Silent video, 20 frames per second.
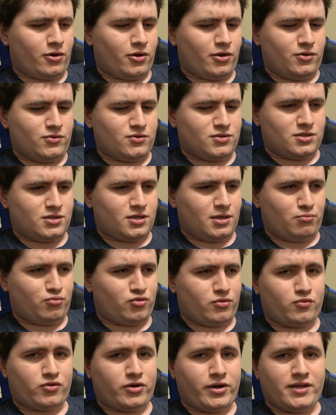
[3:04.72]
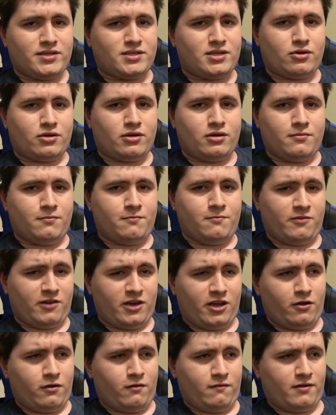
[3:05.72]
uses proprietary
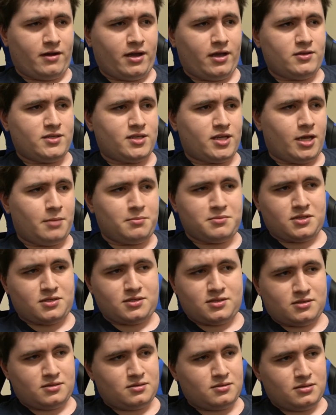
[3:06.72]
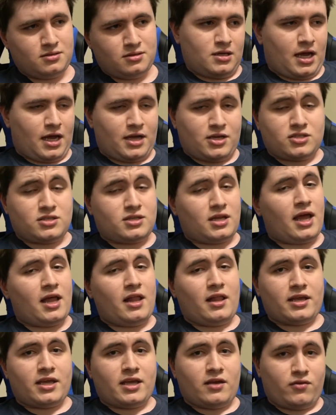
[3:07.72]
video file types. I
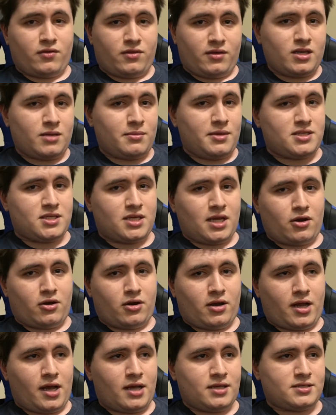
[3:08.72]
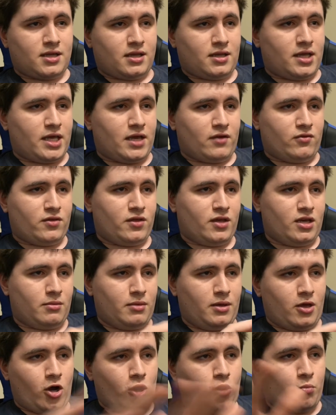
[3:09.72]
like everything to be standardized. I like everything to
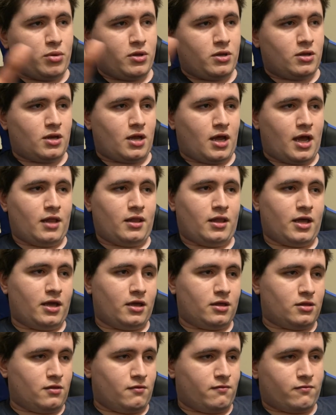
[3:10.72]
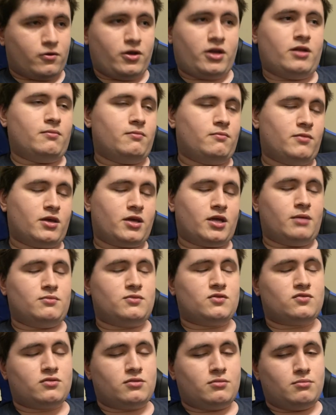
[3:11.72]
be open. I like the freedom that
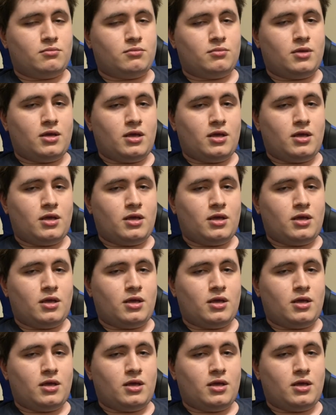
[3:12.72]
comes from